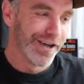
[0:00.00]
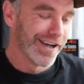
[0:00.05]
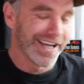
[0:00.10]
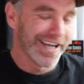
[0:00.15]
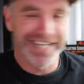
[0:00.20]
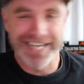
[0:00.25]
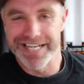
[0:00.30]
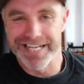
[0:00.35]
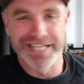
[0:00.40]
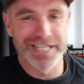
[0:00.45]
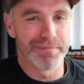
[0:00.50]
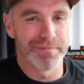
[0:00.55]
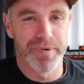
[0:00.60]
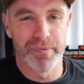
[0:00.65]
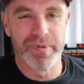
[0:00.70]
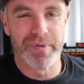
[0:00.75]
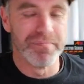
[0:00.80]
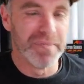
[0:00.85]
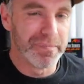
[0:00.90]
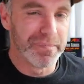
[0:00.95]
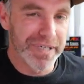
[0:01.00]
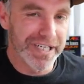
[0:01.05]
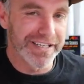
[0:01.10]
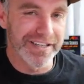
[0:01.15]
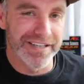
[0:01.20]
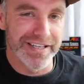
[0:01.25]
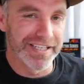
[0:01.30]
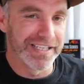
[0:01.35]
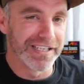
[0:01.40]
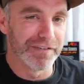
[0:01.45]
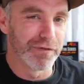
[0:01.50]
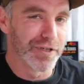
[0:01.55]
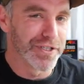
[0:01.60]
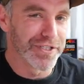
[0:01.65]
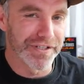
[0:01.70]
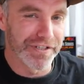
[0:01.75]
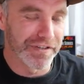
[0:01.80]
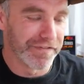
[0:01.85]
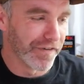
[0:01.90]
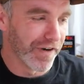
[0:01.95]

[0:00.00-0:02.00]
Again, you can probably mimic the liveries on the